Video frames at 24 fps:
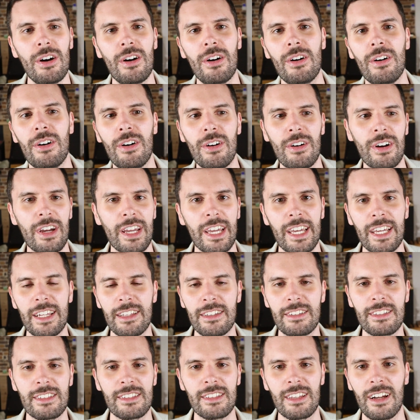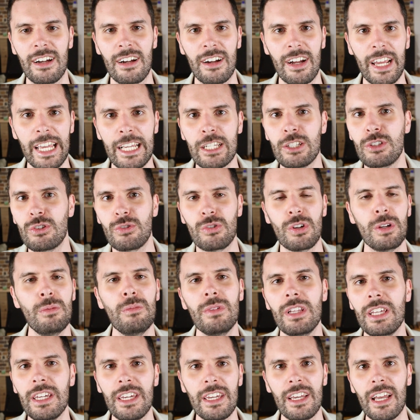or it's
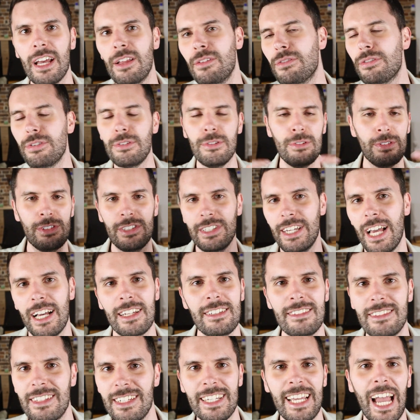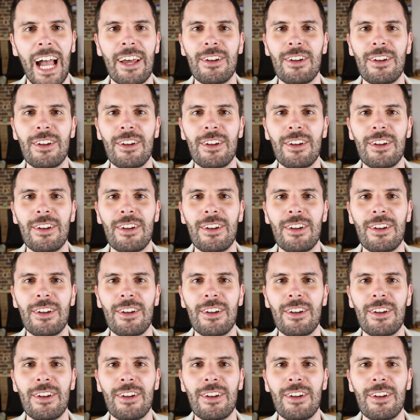extremely enthusiastic,